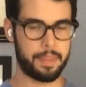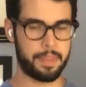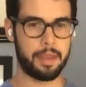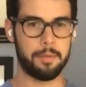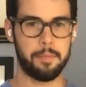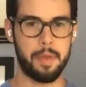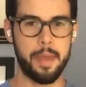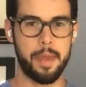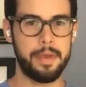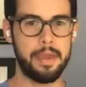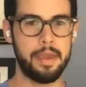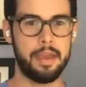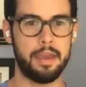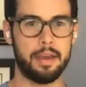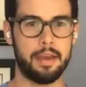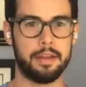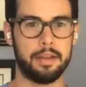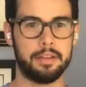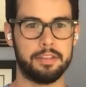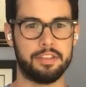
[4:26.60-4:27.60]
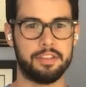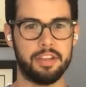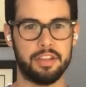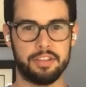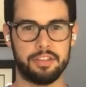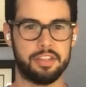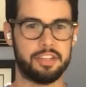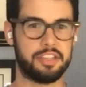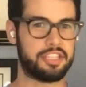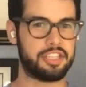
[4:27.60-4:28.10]
maybe
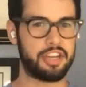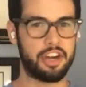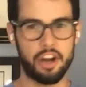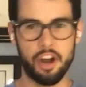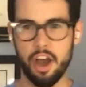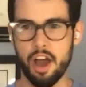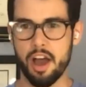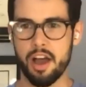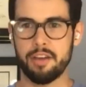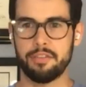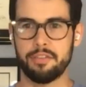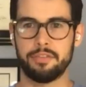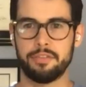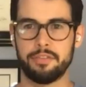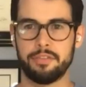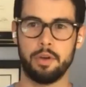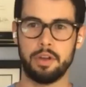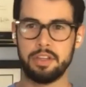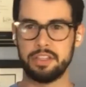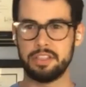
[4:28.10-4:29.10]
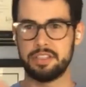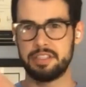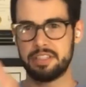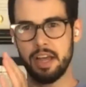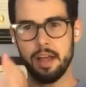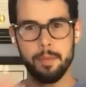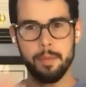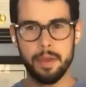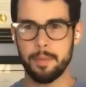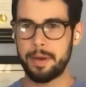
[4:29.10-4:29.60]
to start off,
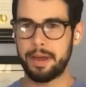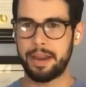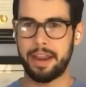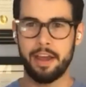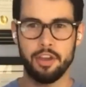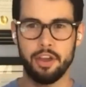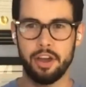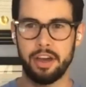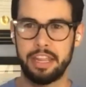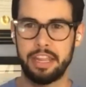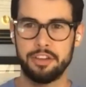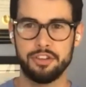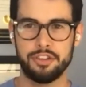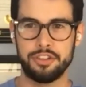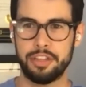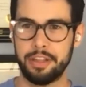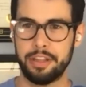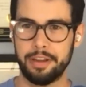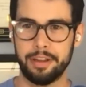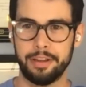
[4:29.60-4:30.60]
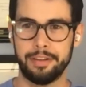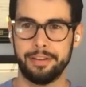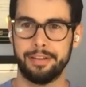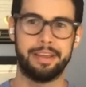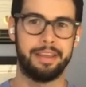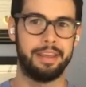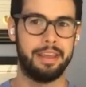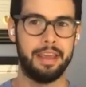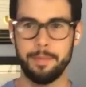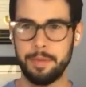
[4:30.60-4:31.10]
tell me about how you got interested in
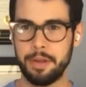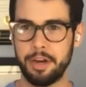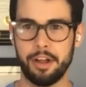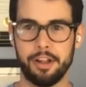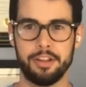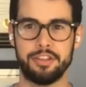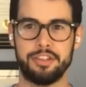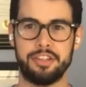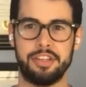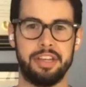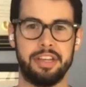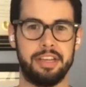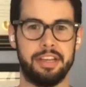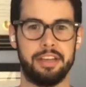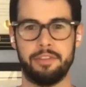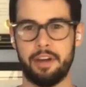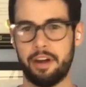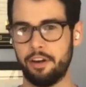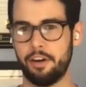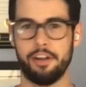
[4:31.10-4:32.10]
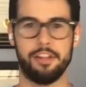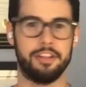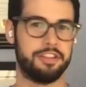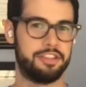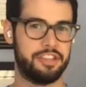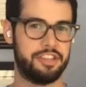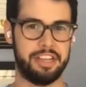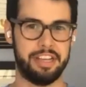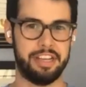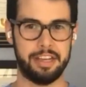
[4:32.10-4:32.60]
like immunology and
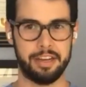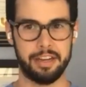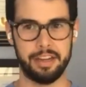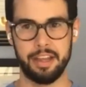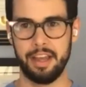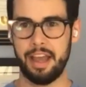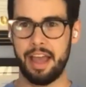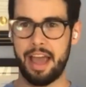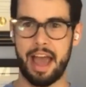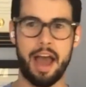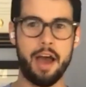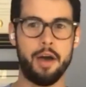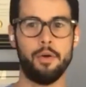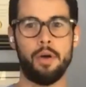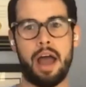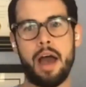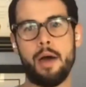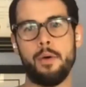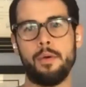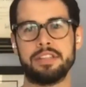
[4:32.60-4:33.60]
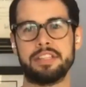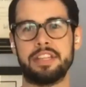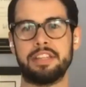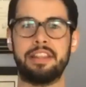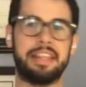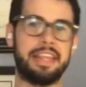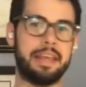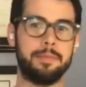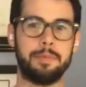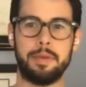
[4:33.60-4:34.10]
virology, and how was it
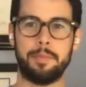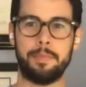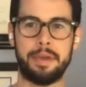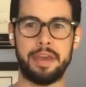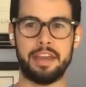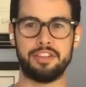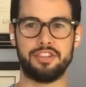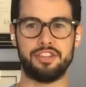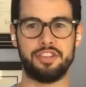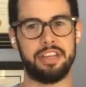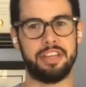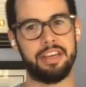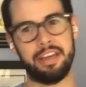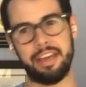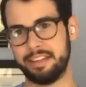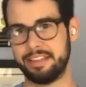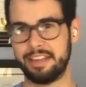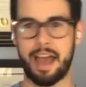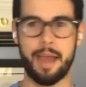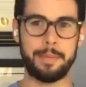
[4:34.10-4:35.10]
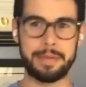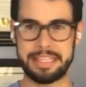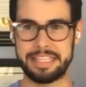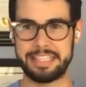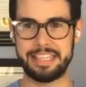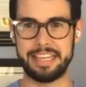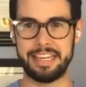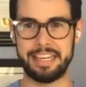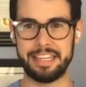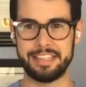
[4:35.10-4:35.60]
the MD PhD and time at the
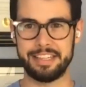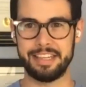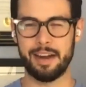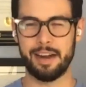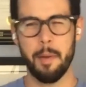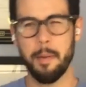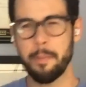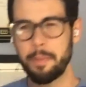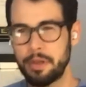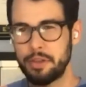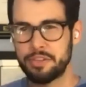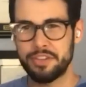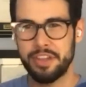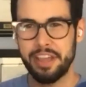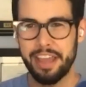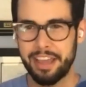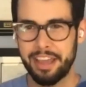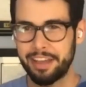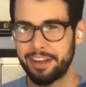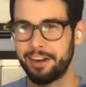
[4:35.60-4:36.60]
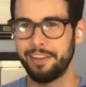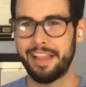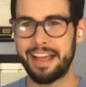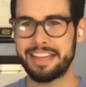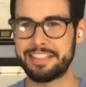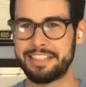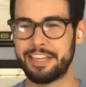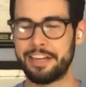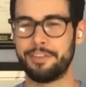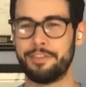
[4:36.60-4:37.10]
CDC? I remember you saying in our
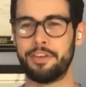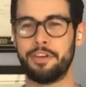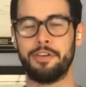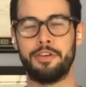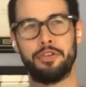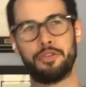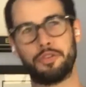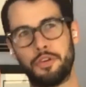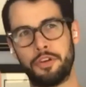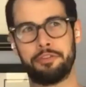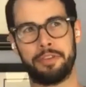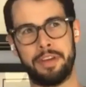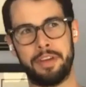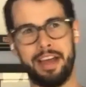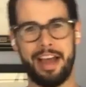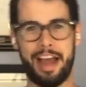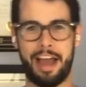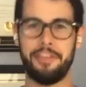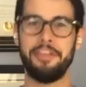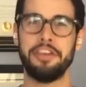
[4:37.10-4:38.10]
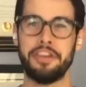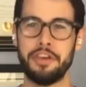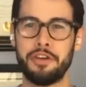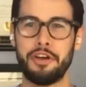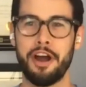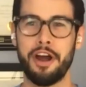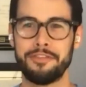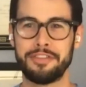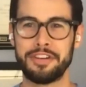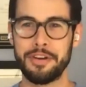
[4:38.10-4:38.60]
last interview, you sort of, I think you
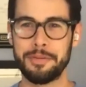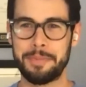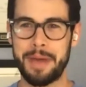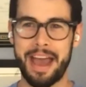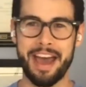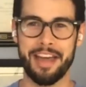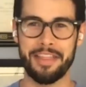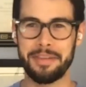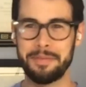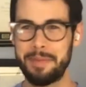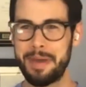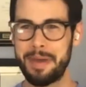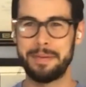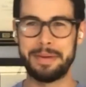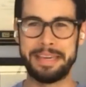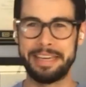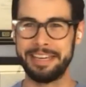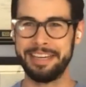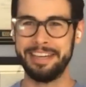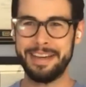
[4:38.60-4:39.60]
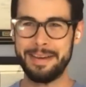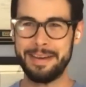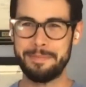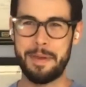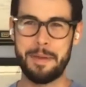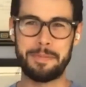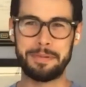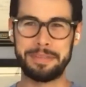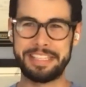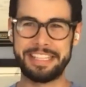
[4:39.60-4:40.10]
carved your own path, and maybe
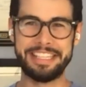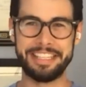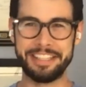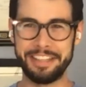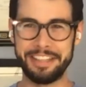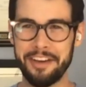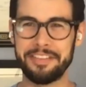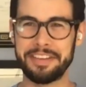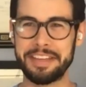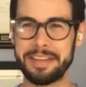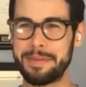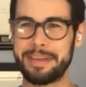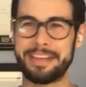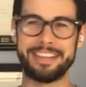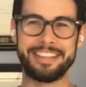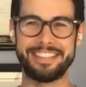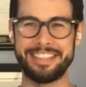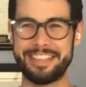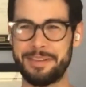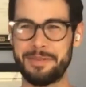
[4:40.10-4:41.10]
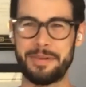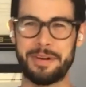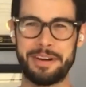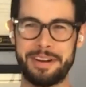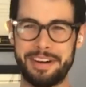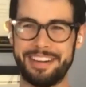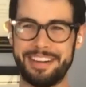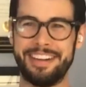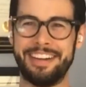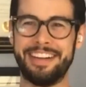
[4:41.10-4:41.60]
people didn't love it because you
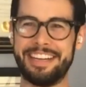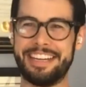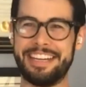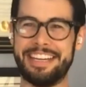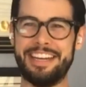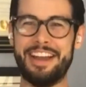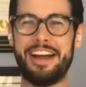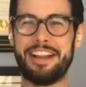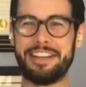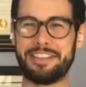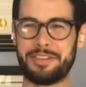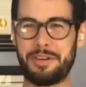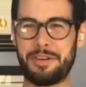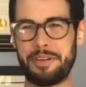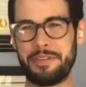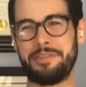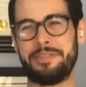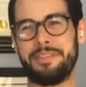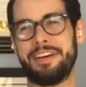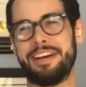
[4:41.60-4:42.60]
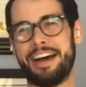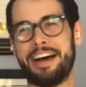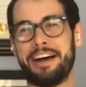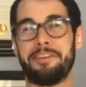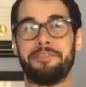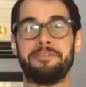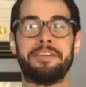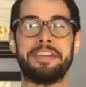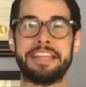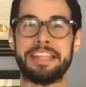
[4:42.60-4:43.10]
were not sort of
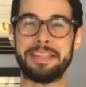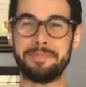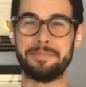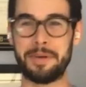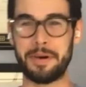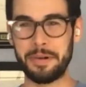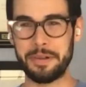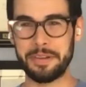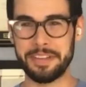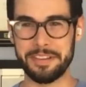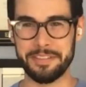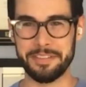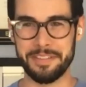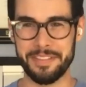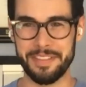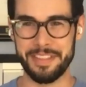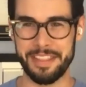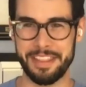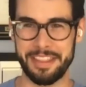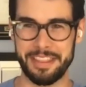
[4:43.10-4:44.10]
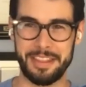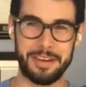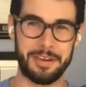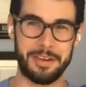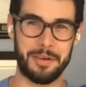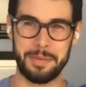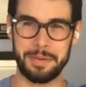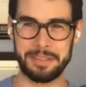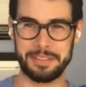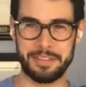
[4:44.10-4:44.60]
fitting the mold of the
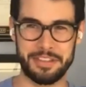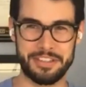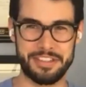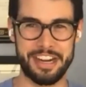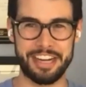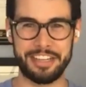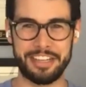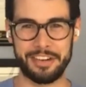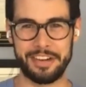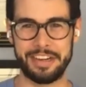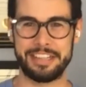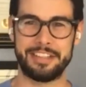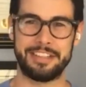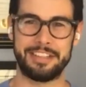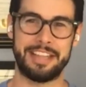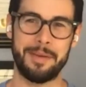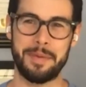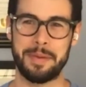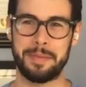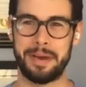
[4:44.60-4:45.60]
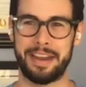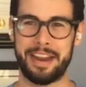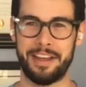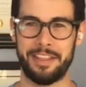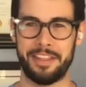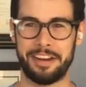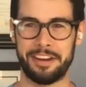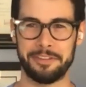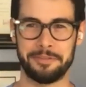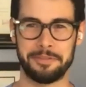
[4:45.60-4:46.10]
normal trajectory. So tell me about how
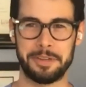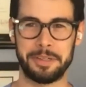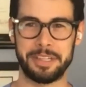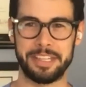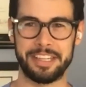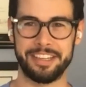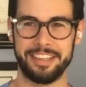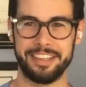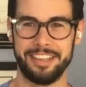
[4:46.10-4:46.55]
that unfolded.